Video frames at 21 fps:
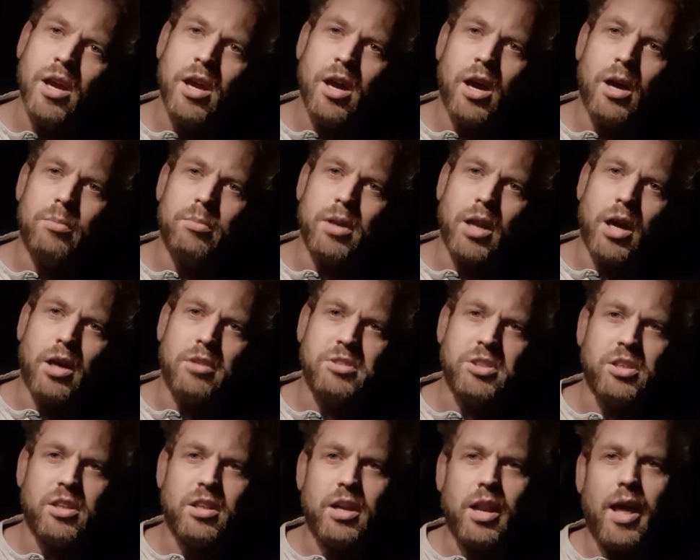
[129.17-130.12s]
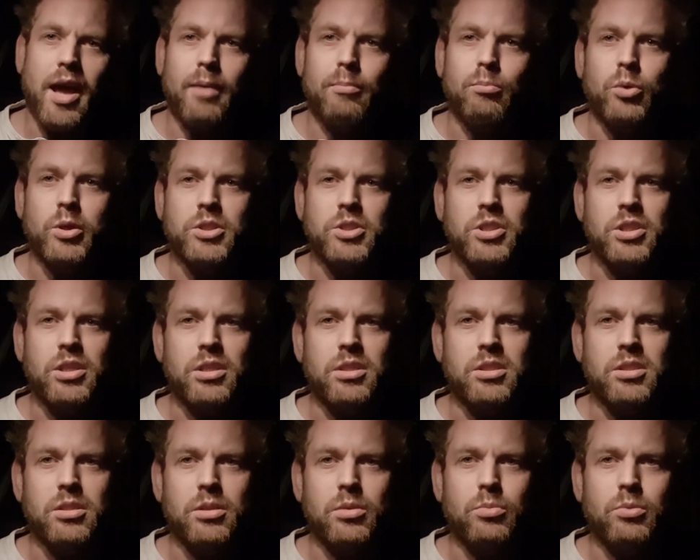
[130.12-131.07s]
last at the Lamb, which
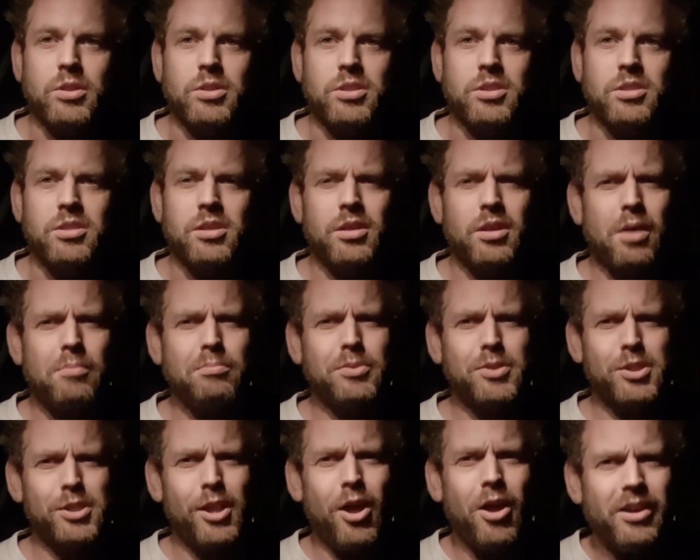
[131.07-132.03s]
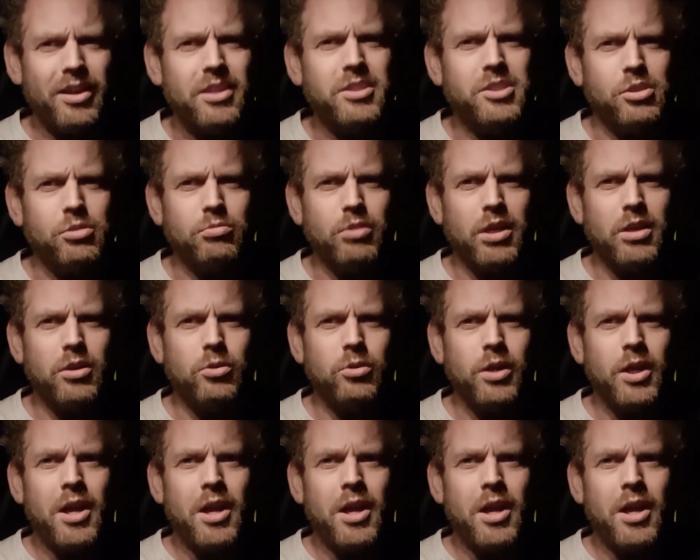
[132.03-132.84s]
is slightly surreal,